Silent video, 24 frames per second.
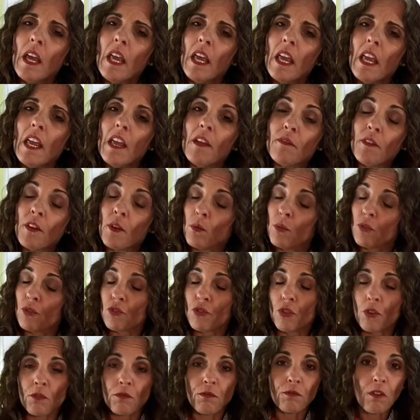if it was
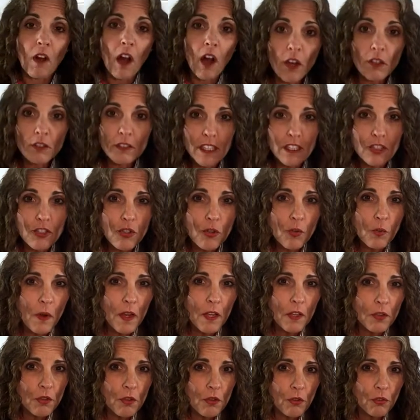your fault that you
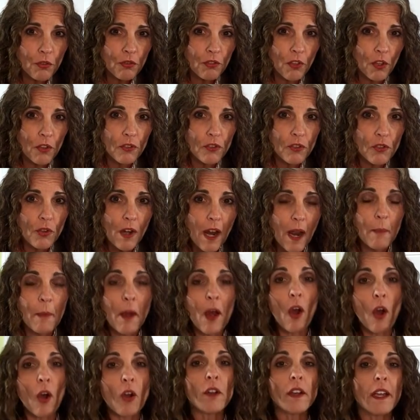went through certain trauma,
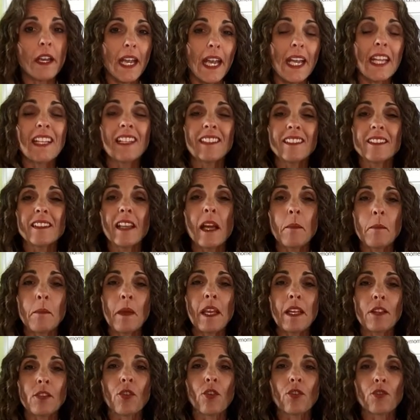okay, let's not
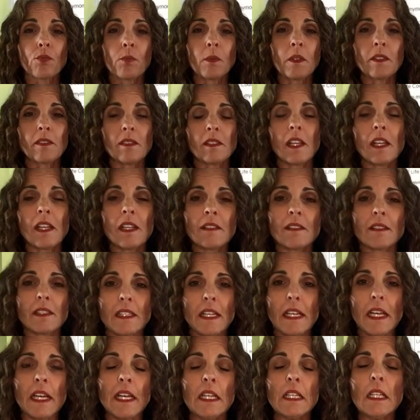make those mistakes
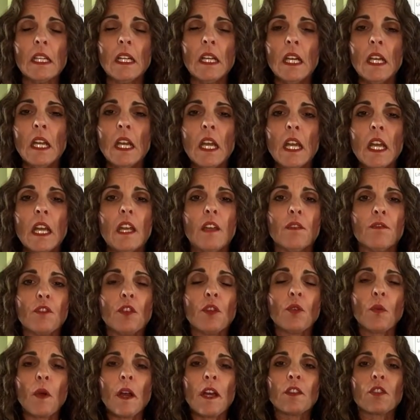again. If you
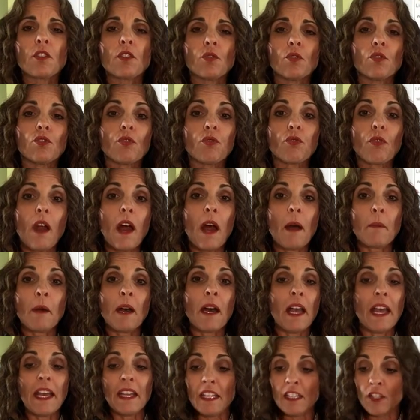went through trauma
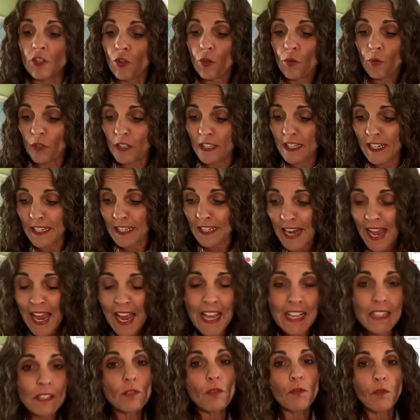and you didn't
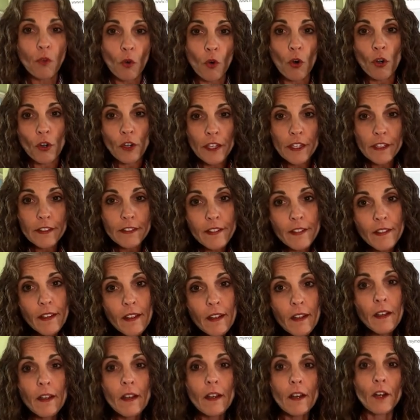ask for it,
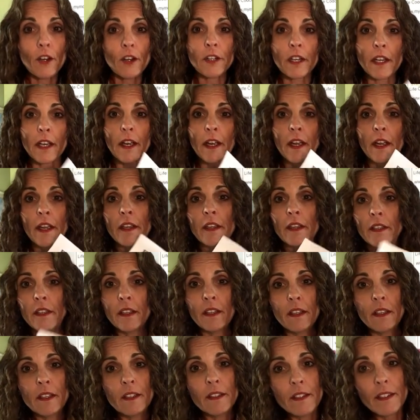okay,
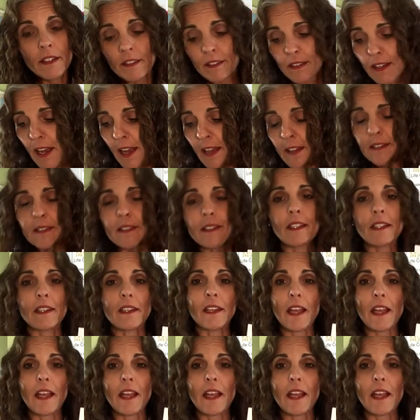these guys didn't